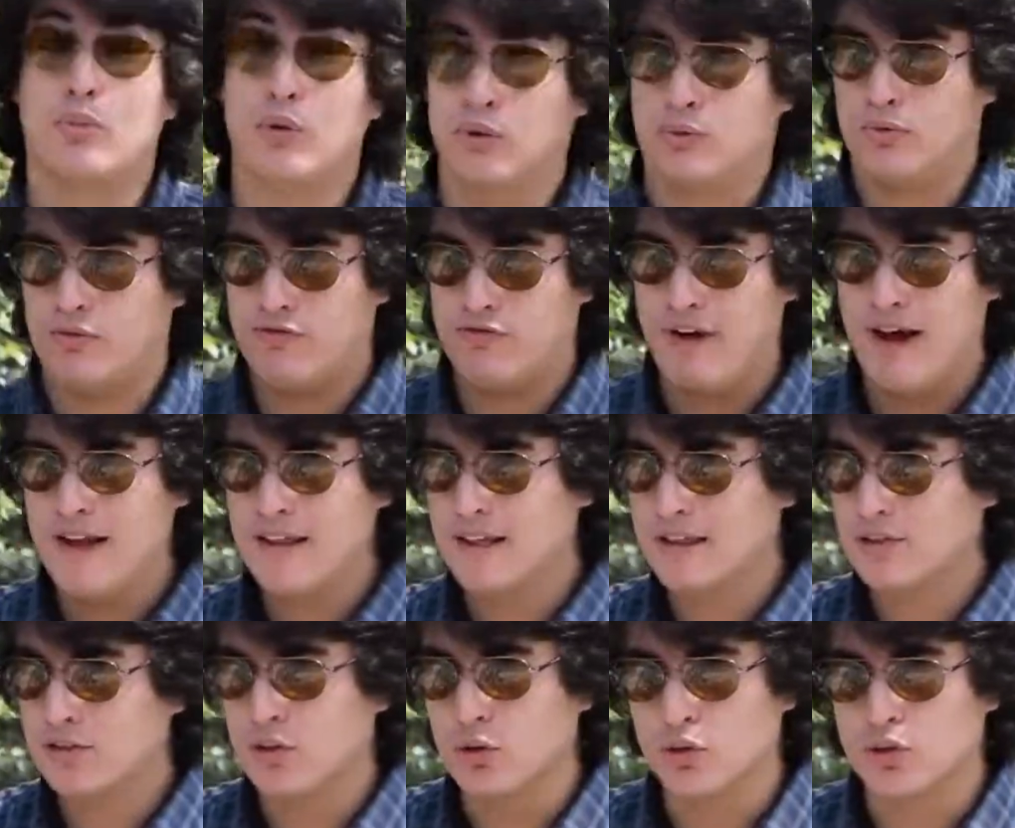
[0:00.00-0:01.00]
But to find the
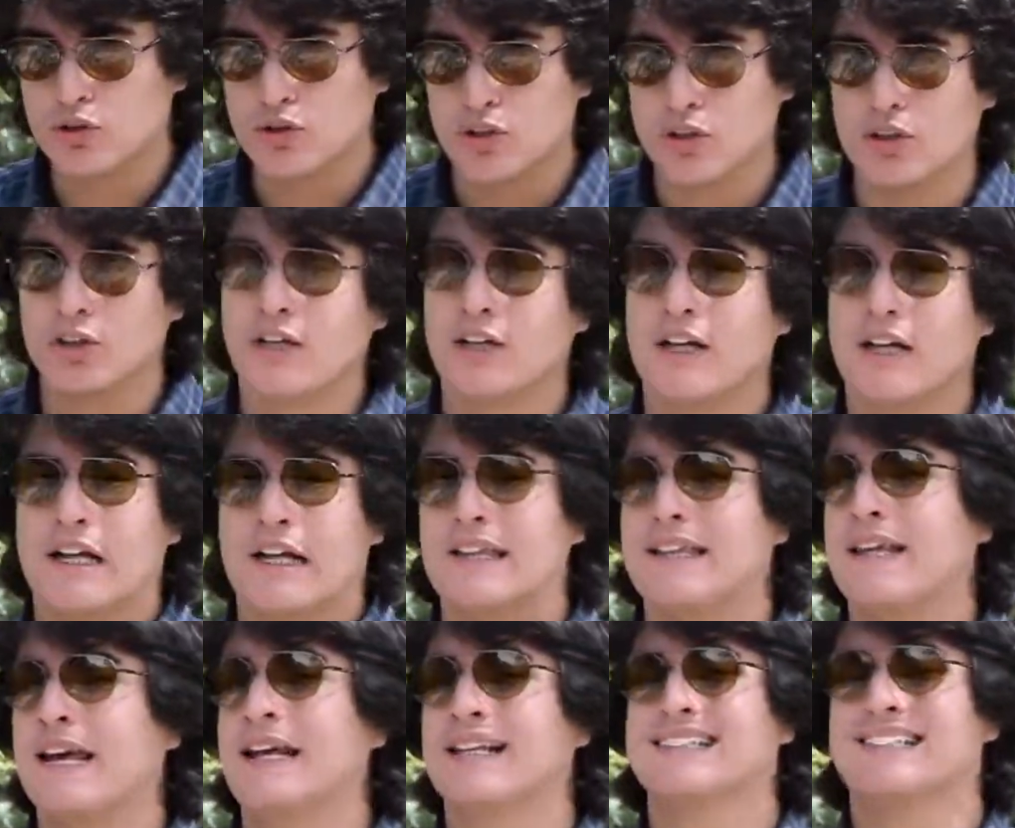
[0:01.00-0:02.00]
solution
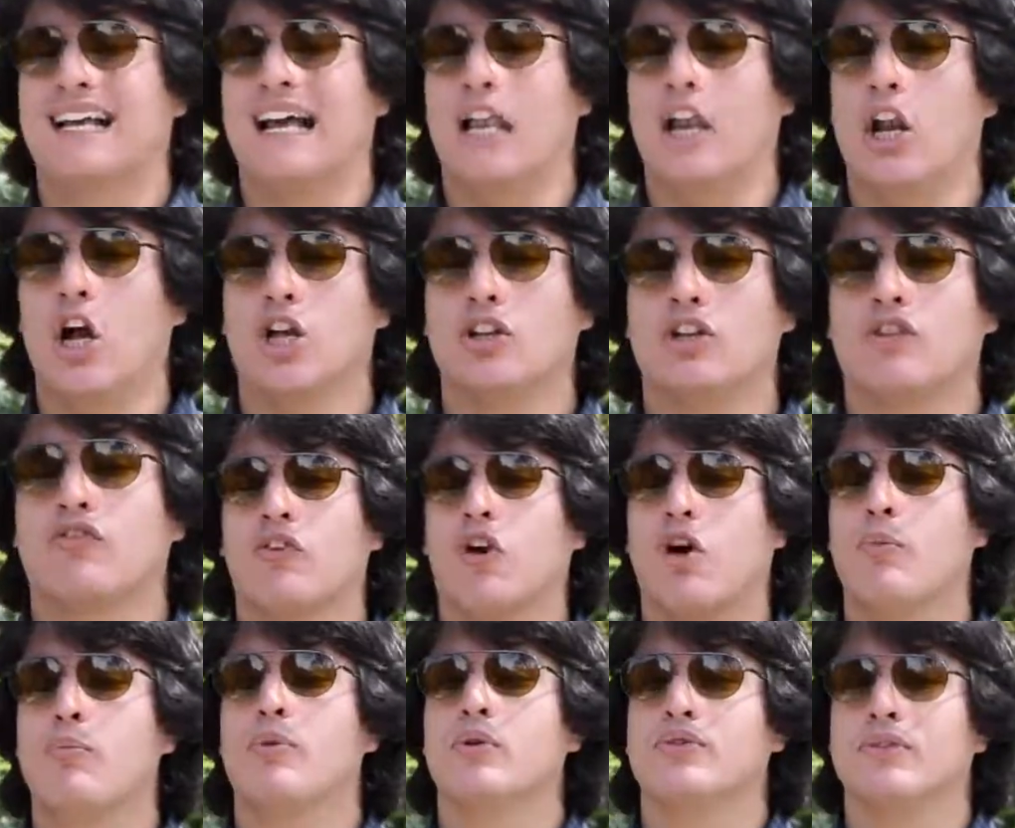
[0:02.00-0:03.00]
takes a lot
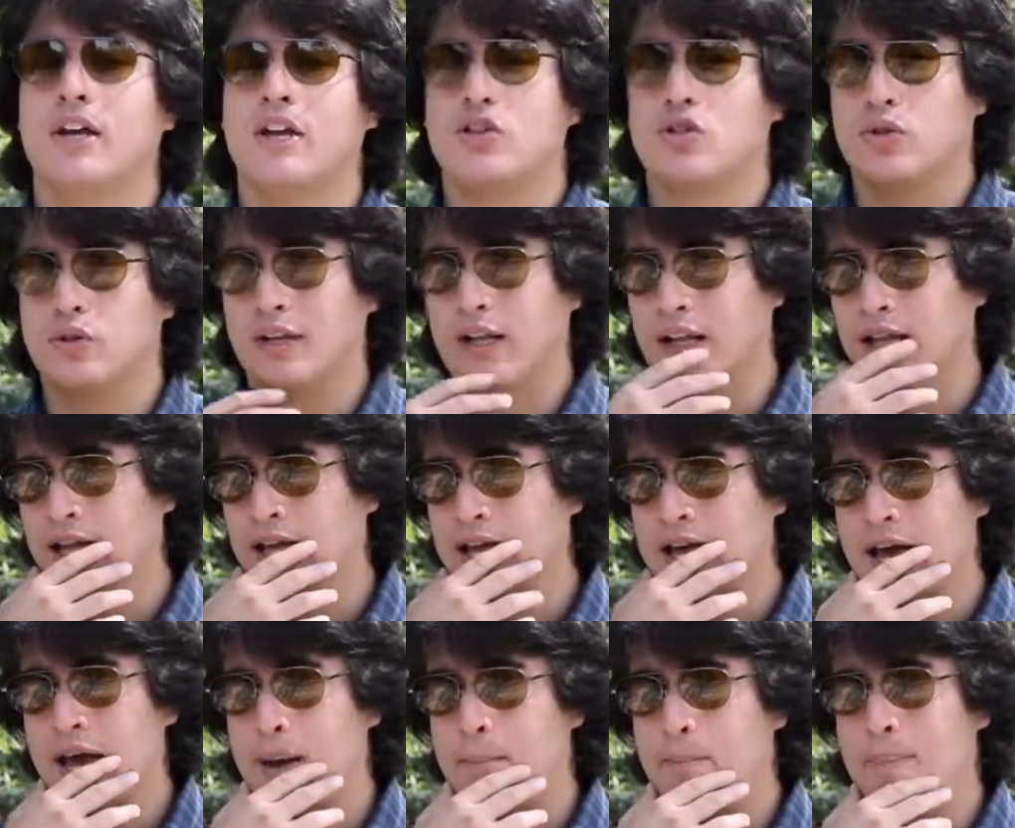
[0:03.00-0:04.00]
computational
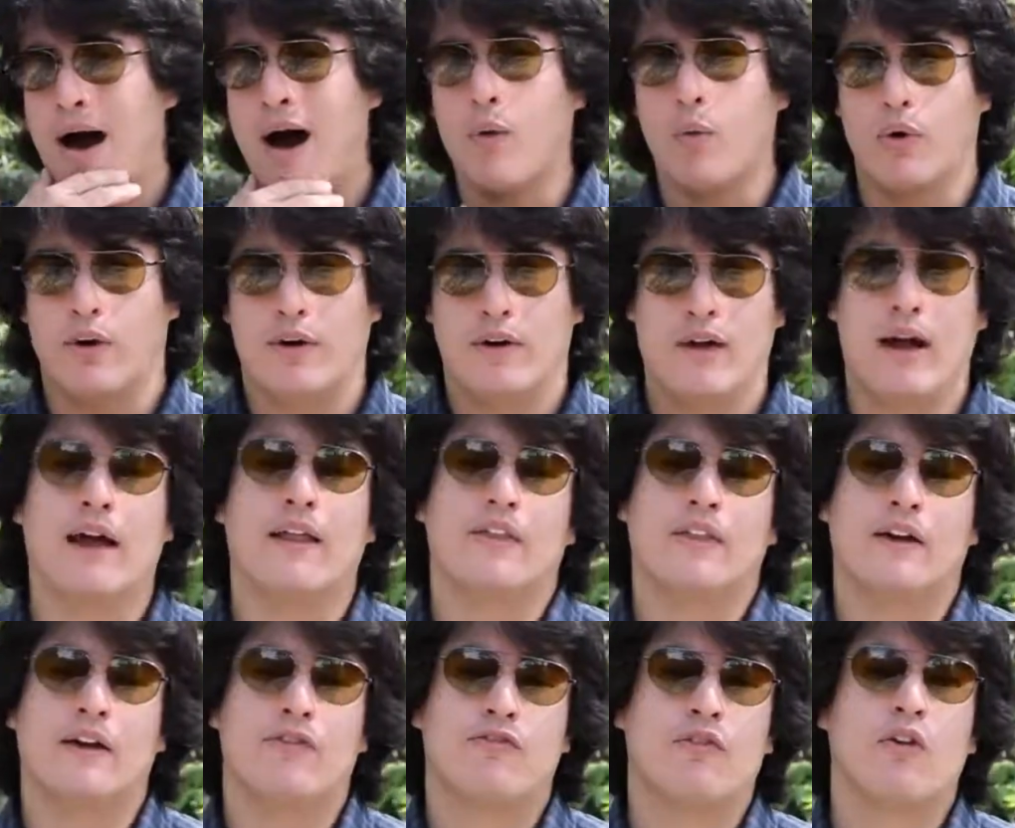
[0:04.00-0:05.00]
power and
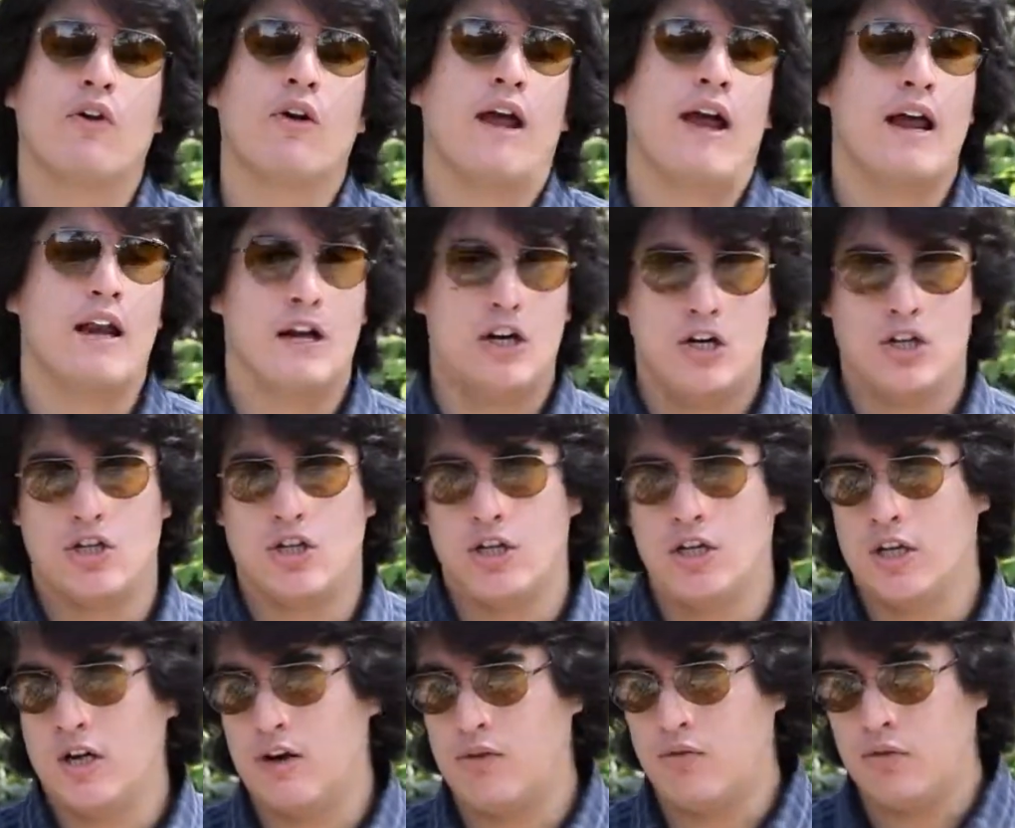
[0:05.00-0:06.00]
therefore energy
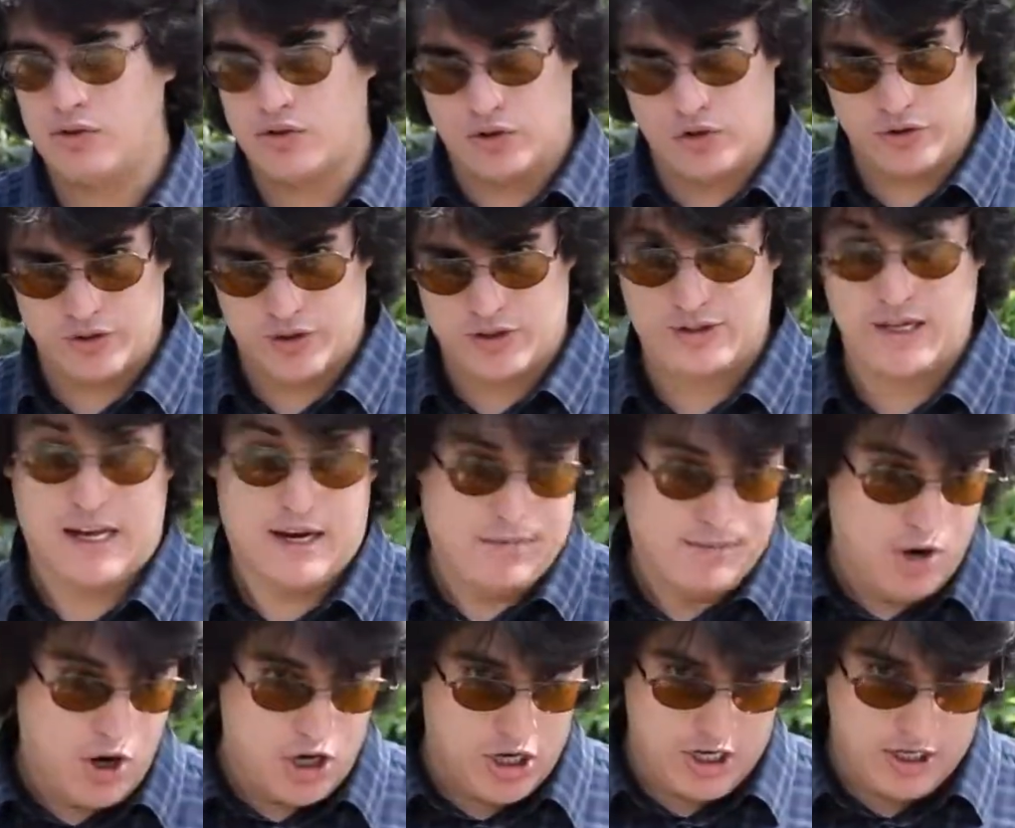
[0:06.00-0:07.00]
and resources and
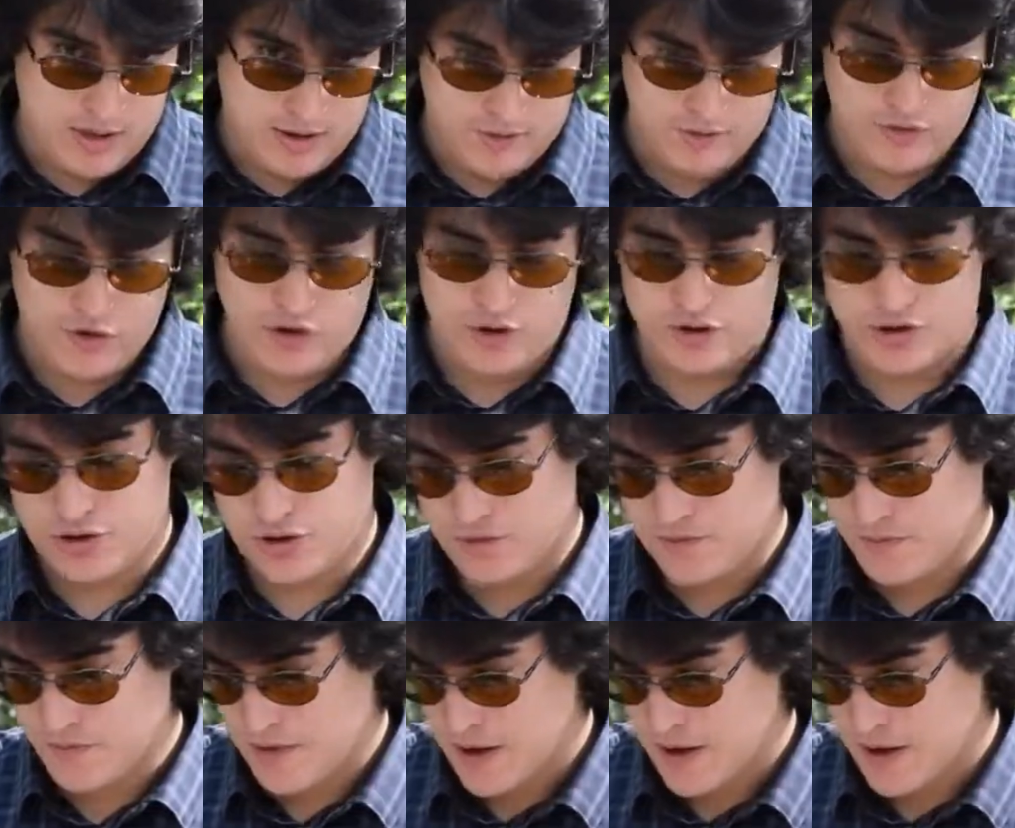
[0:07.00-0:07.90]
money, of course.